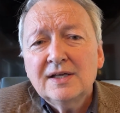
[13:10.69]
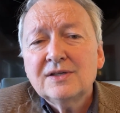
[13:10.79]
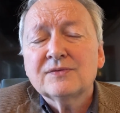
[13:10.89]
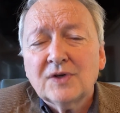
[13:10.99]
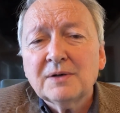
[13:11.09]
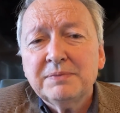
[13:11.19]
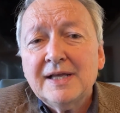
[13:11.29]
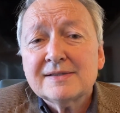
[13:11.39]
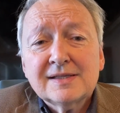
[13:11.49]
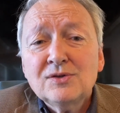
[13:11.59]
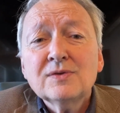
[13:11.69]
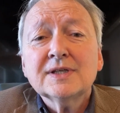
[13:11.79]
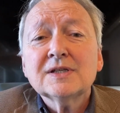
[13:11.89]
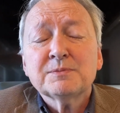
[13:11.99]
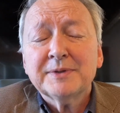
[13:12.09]
You've got a place that you
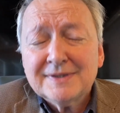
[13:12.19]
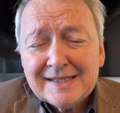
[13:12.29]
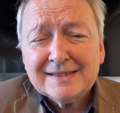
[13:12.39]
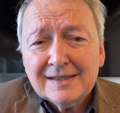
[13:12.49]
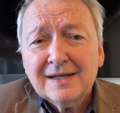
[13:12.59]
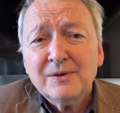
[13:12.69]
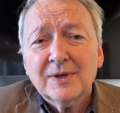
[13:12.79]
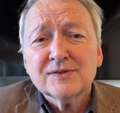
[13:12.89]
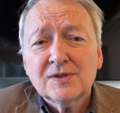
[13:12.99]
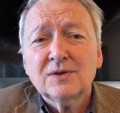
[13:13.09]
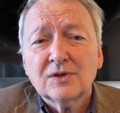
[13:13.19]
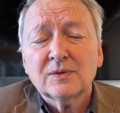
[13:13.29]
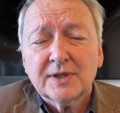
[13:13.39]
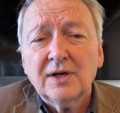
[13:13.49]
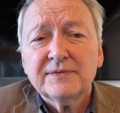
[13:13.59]
think is particularly well suited to
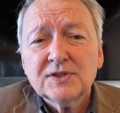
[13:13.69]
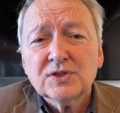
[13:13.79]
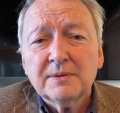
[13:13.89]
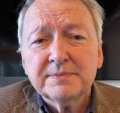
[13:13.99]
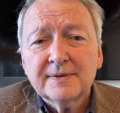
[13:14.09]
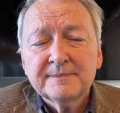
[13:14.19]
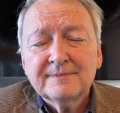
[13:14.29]
a coffee shop,